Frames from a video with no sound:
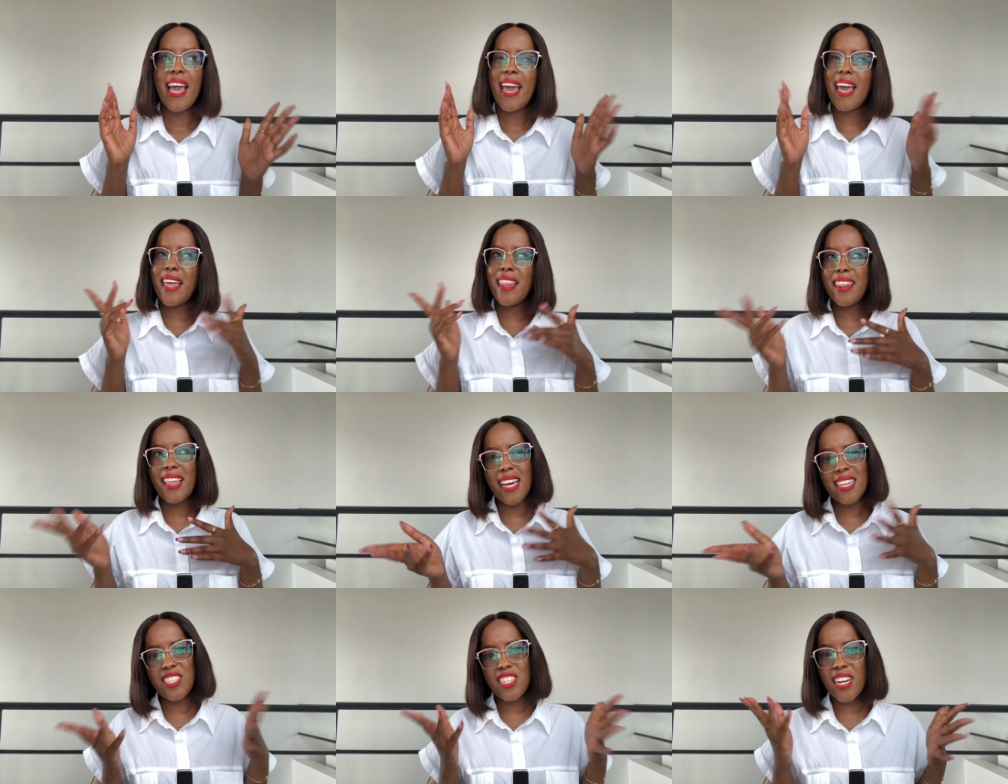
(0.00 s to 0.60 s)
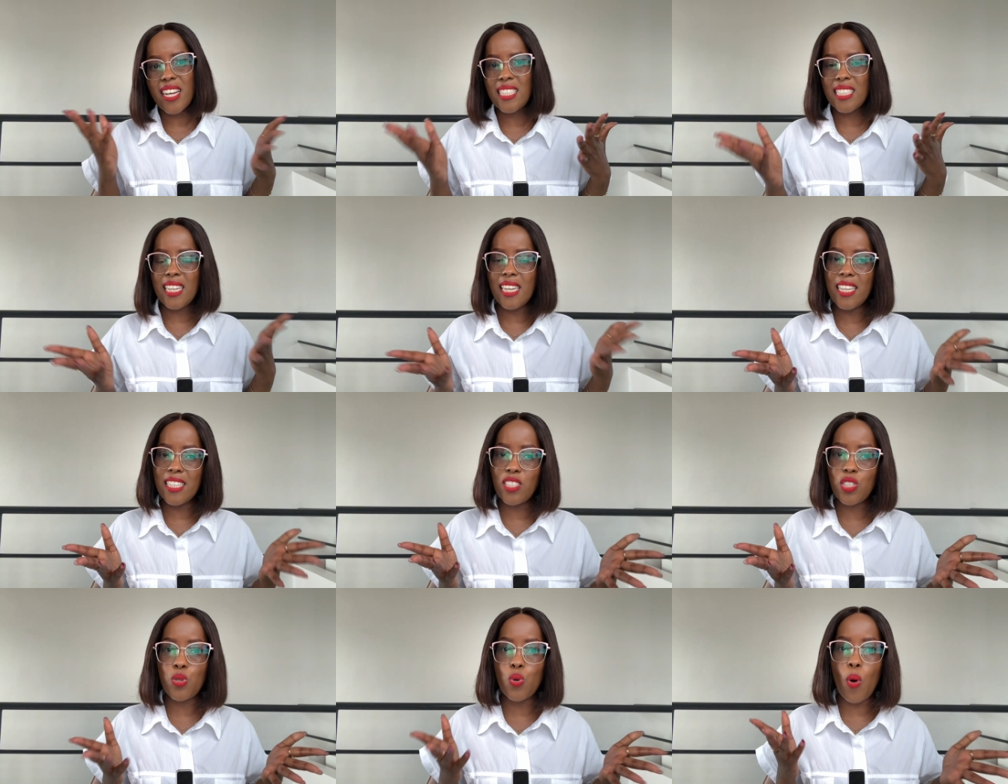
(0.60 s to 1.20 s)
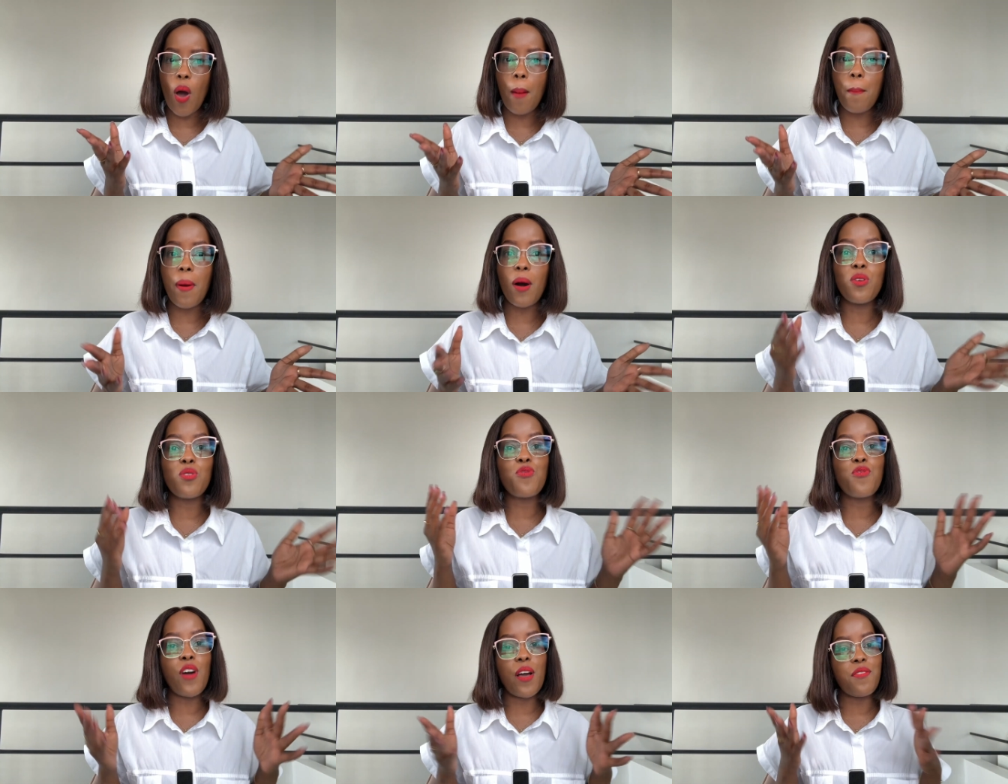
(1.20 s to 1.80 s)
and that translates to
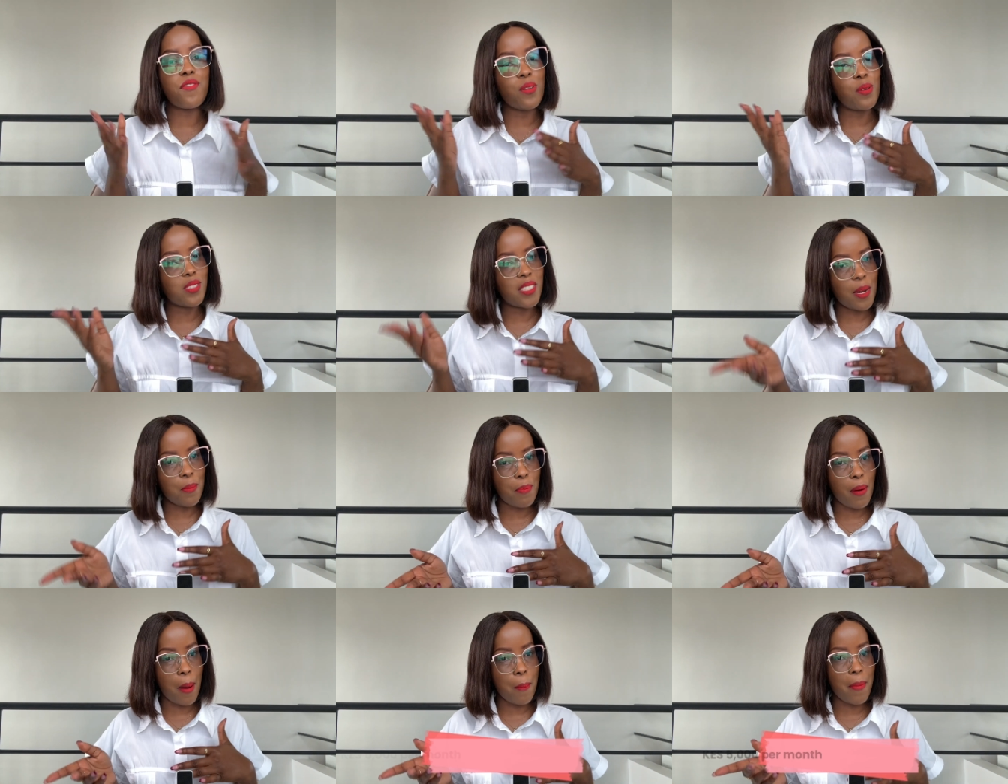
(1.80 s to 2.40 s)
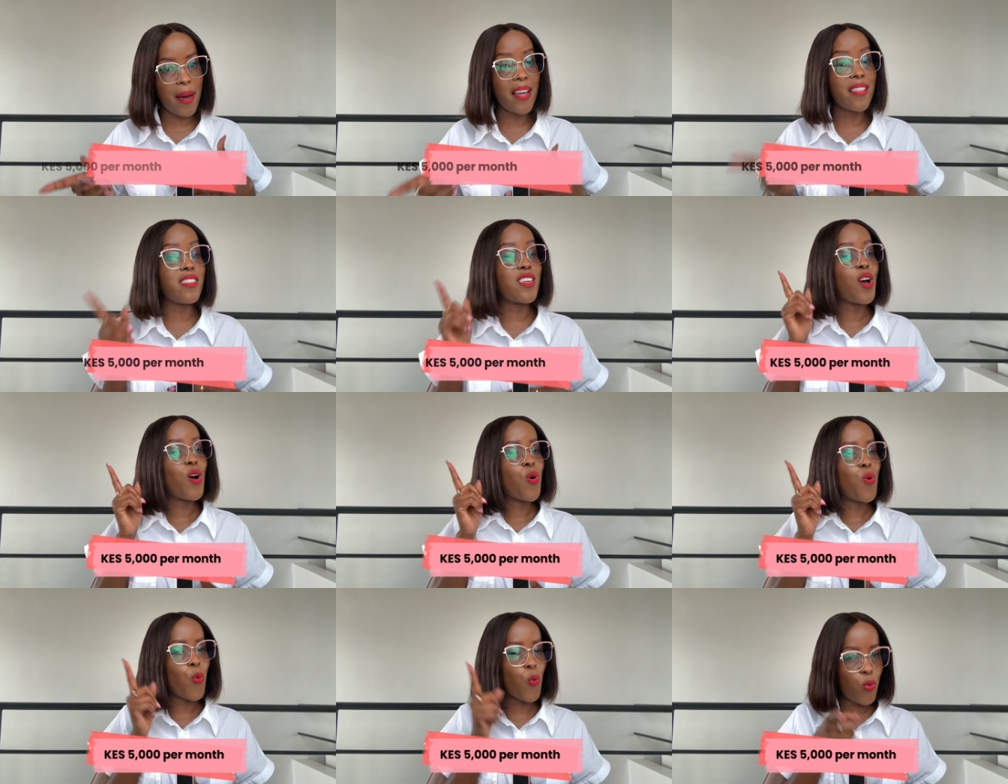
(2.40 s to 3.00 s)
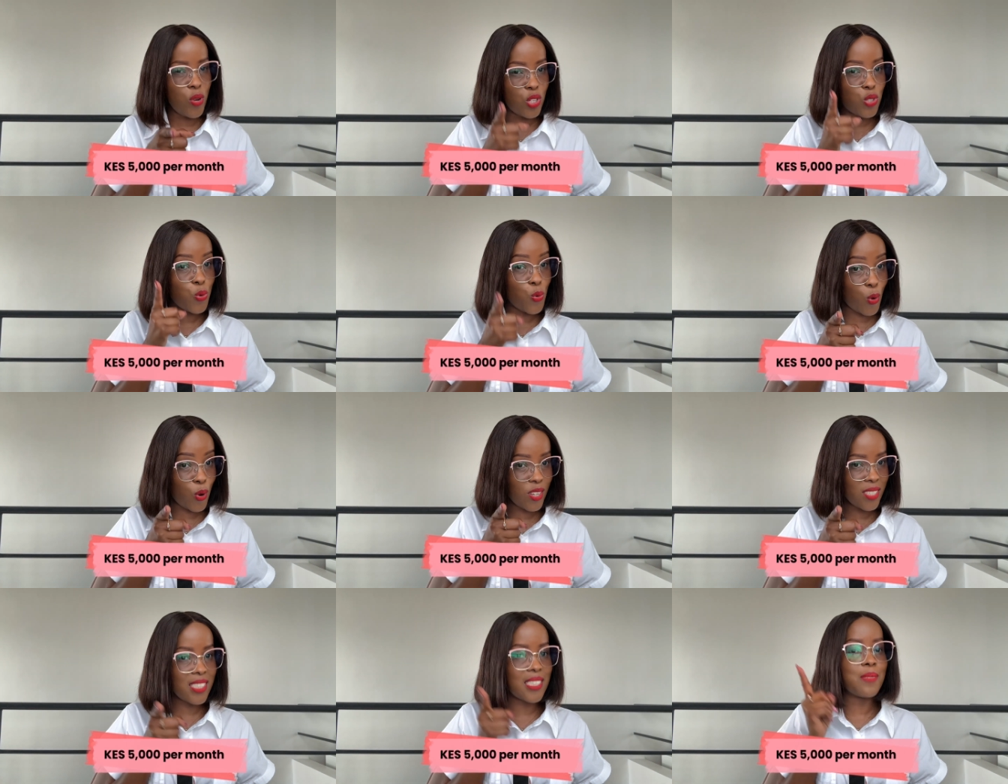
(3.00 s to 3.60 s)
about 5,000 per month, which
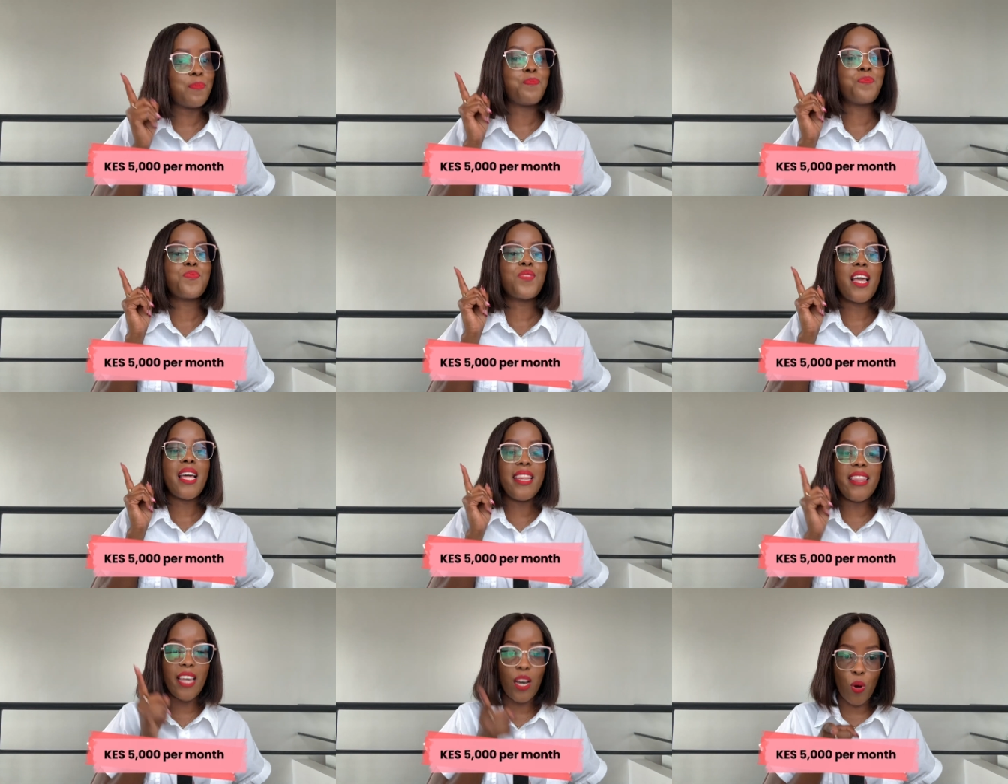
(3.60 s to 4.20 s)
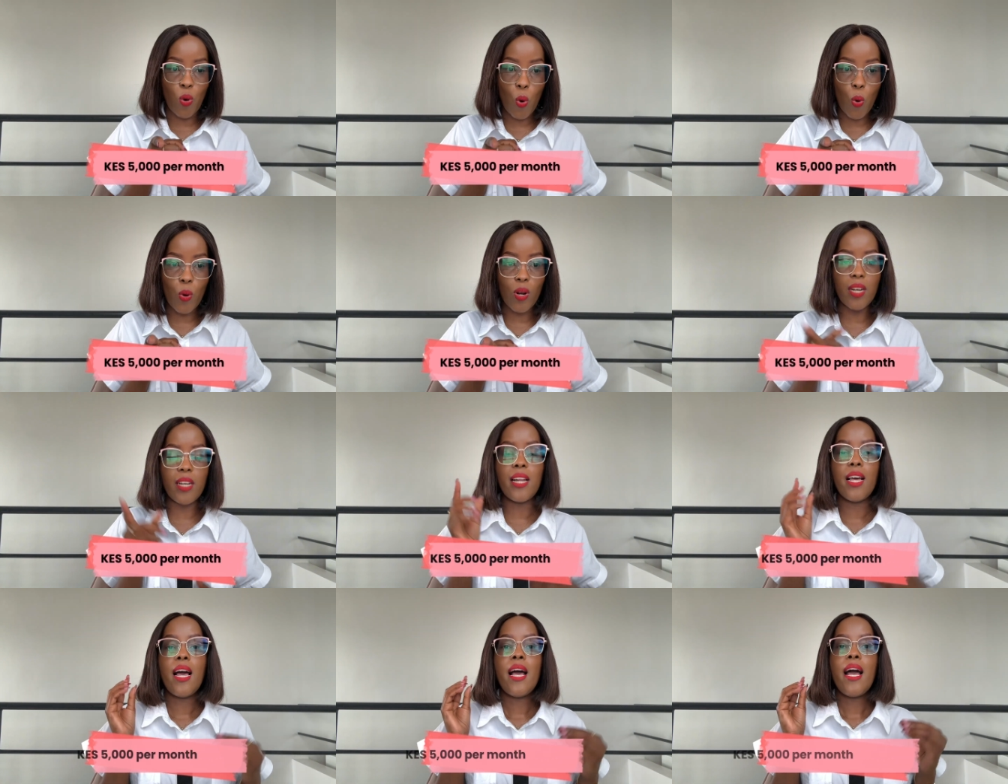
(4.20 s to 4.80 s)
was the goal.